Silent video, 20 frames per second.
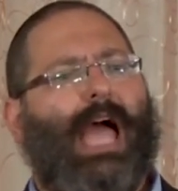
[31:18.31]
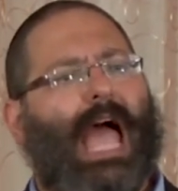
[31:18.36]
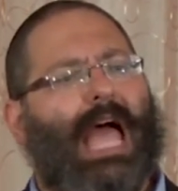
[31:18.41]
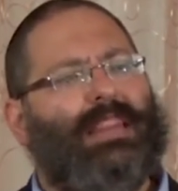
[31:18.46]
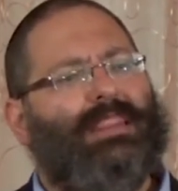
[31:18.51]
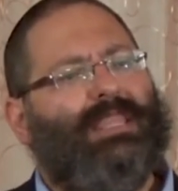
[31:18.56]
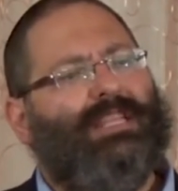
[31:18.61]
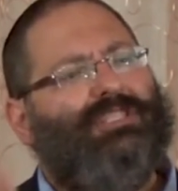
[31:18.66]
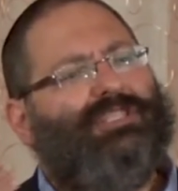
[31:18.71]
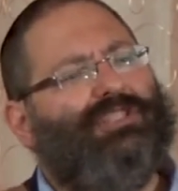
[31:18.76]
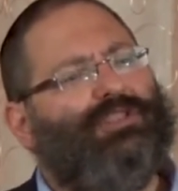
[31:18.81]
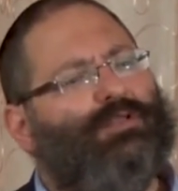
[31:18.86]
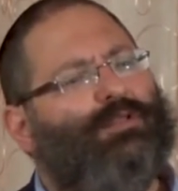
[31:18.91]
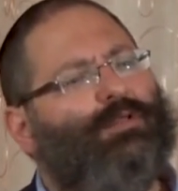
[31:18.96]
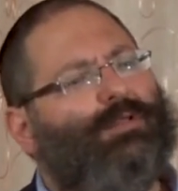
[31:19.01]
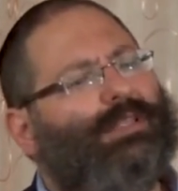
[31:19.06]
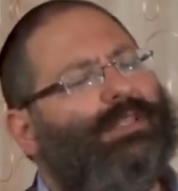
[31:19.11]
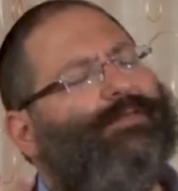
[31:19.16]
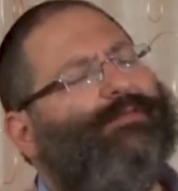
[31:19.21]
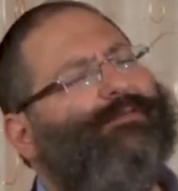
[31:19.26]
And the
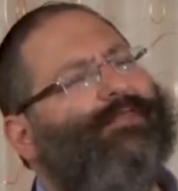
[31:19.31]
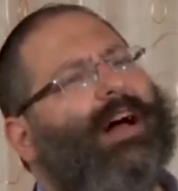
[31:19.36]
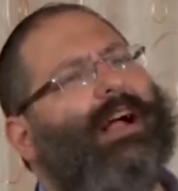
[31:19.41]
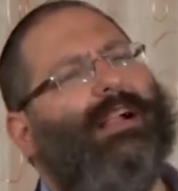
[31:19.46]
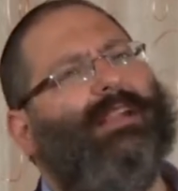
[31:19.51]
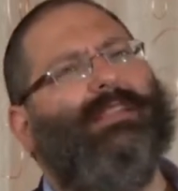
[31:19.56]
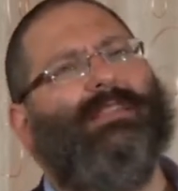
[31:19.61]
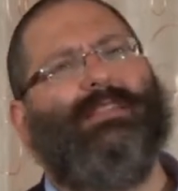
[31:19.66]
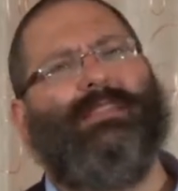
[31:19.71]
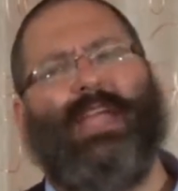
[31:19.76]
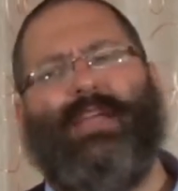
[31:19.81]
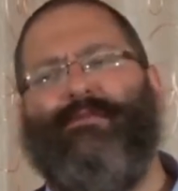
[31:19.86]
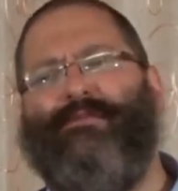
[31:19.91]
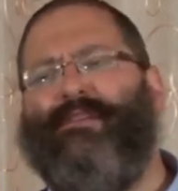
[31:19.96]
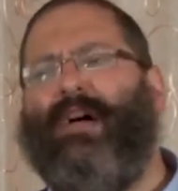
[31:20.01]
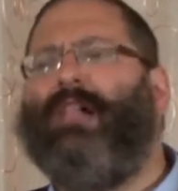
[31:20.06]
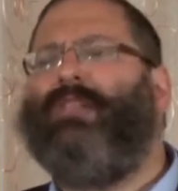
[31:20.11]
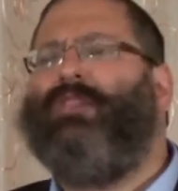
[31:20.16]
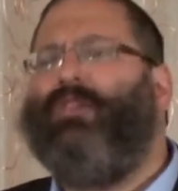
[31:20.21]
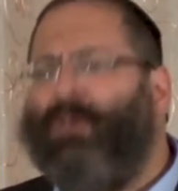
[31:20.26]
Jews felt, they
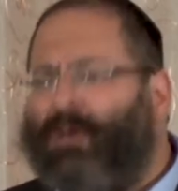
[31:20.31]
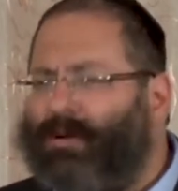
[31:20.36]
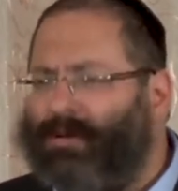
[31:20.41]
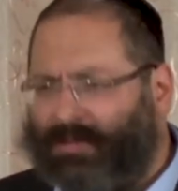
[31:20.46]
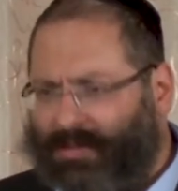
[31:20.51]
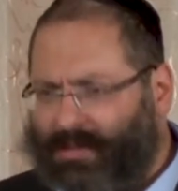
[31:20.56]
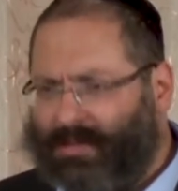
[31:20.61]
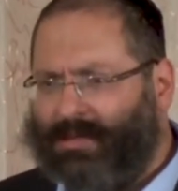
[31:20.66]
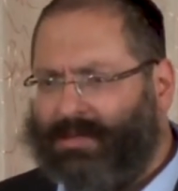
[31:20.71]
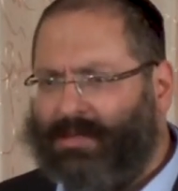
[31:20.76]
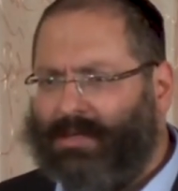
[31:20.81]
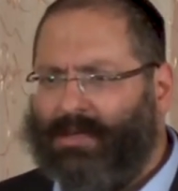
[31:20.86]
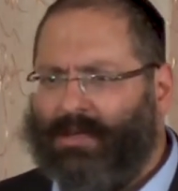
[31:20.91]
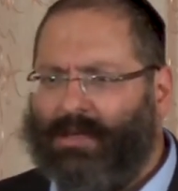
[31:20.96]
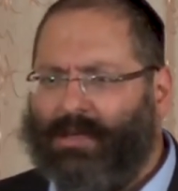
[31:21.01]
felt hurt.